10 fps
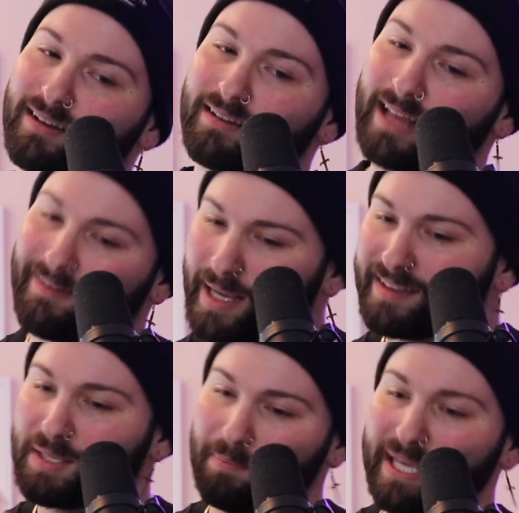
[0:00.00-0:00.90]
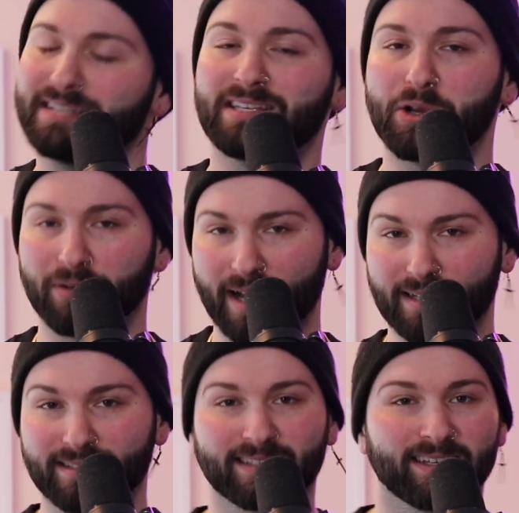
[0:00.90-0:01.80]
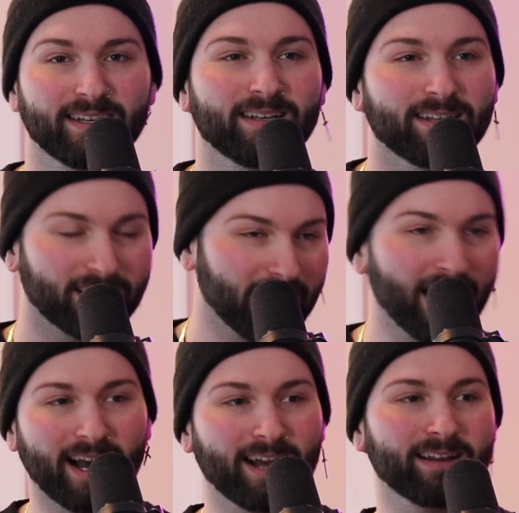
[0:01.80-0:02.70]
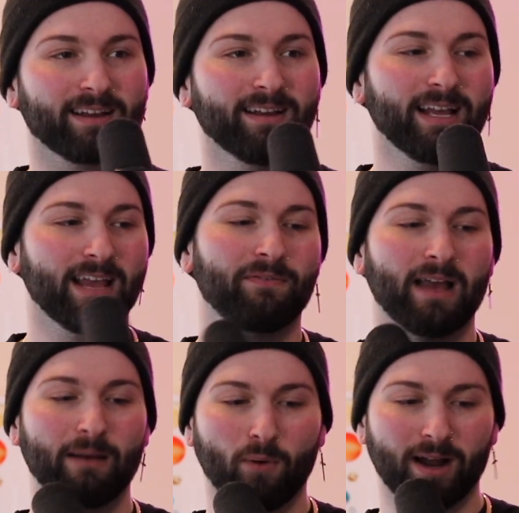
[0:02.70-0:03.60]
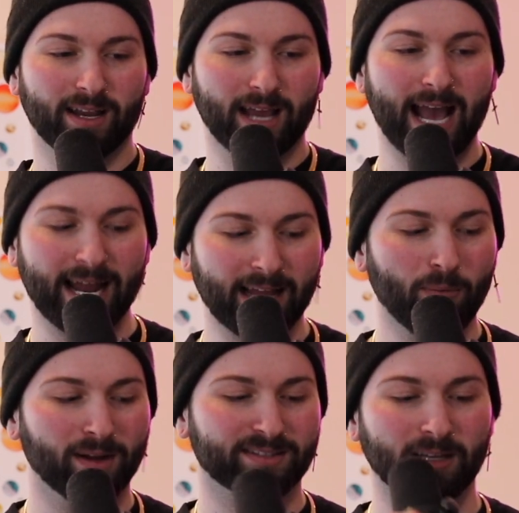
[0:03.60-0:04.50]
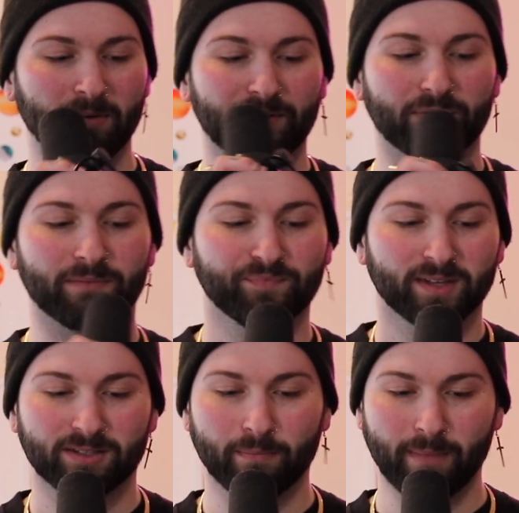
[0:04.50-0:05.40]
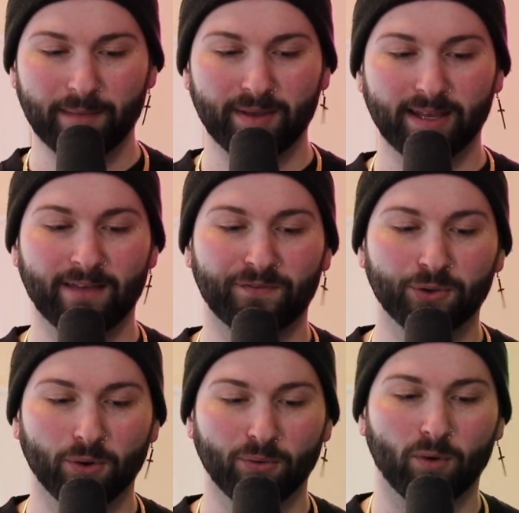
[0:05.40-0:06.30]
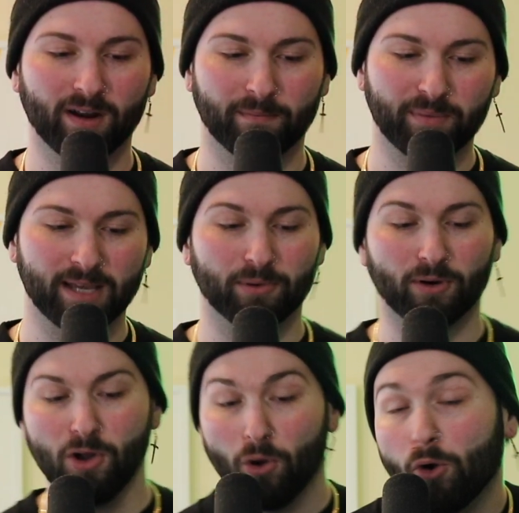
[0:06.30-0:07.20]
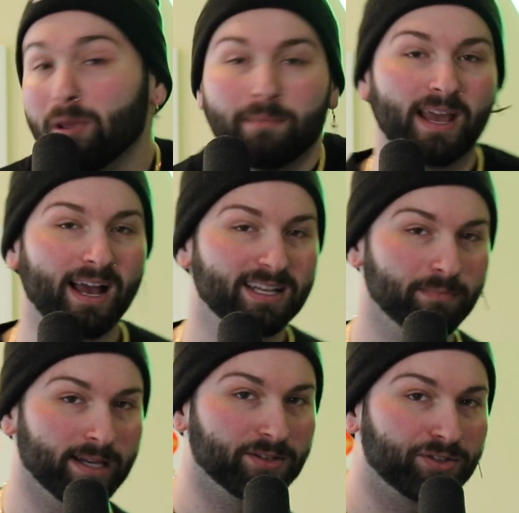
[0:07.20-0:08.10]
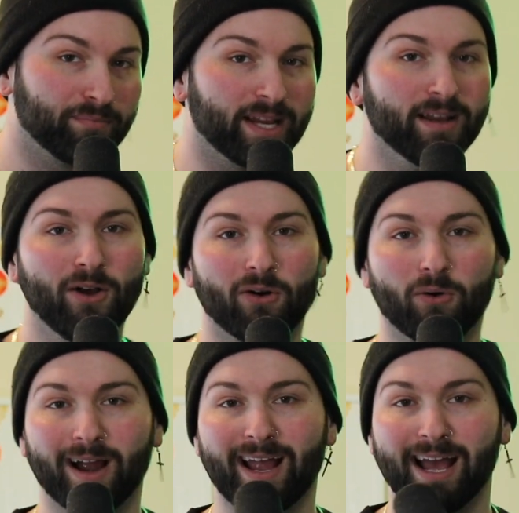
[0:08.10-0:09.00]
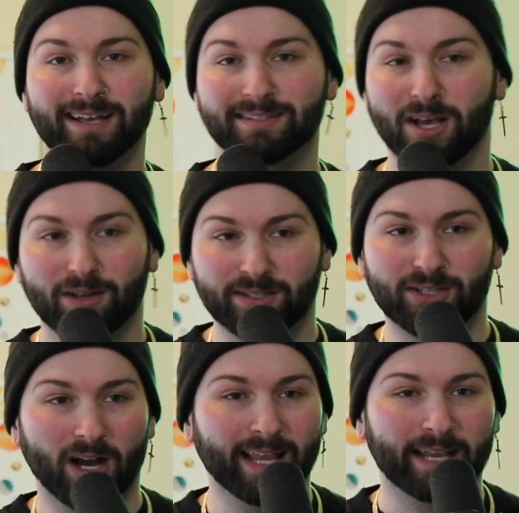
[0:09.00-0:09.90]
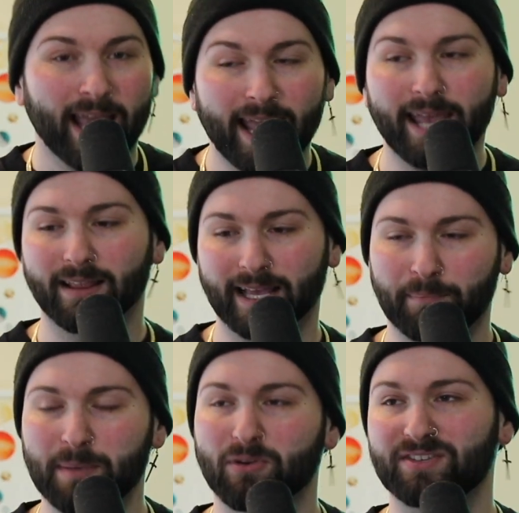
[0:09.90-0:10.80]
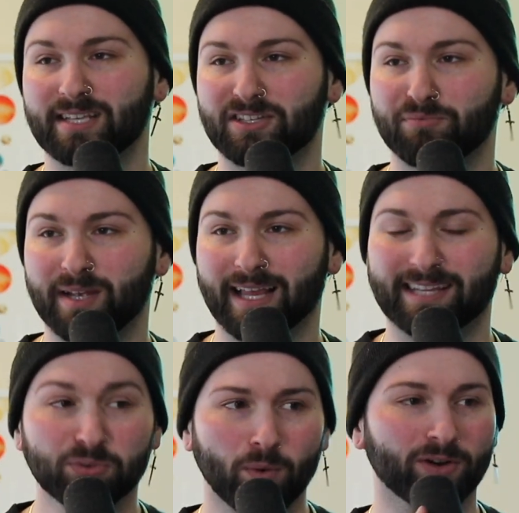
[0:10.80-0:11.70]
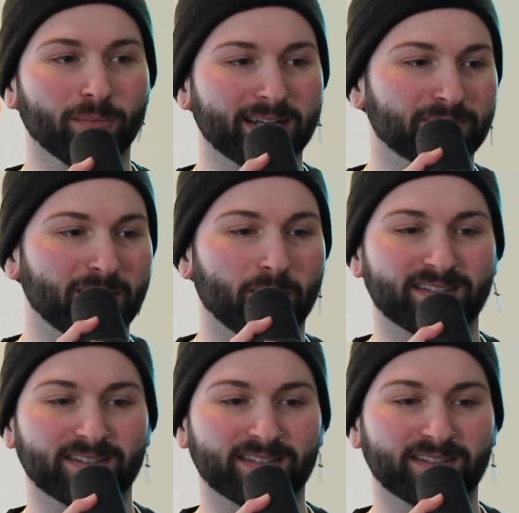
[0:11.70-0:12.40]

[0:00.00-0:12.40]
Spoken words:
had this PC craze? God, if I want some of you to, maybe if you're one of the people who maybe has messaged me or has done, like, hey, like people have said to me, like this one girl messaged me once